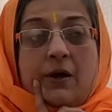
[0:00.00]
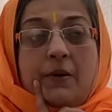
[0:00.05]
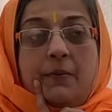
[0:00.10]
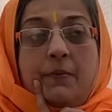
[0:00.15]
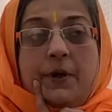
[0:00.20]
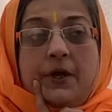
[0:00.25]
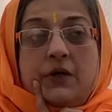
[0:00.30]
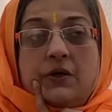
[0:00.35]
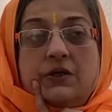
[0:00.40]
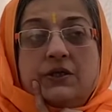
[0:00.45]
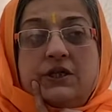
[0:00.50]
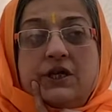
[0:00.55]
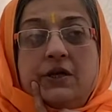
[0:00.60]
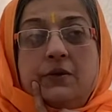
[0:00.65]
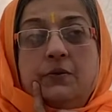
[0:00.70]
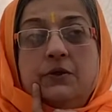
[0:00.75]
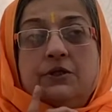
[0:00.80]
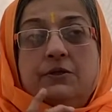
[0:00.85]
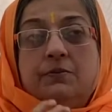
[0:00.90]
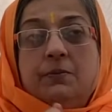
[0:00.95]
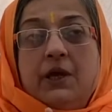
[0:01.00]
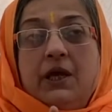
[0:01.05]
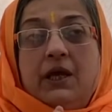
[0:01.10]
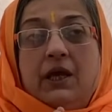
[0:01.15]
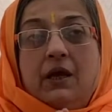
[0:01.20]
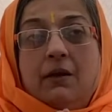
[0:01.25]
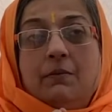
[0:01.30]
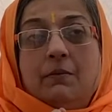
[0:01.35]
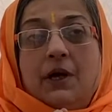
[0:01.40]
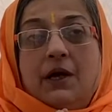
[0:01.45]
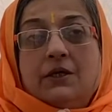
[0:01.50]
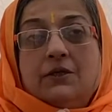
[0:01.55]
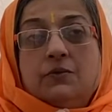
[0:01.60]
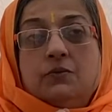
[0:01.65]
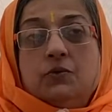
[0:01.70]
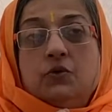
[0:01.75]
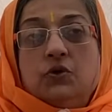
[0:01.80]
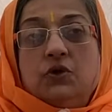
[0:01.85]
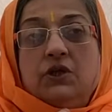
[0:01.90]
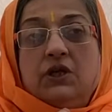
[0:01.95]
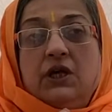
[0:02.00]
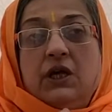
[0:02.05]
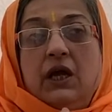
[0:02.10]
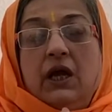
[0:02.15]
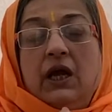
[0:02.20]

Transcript: because he was making Ma's Murti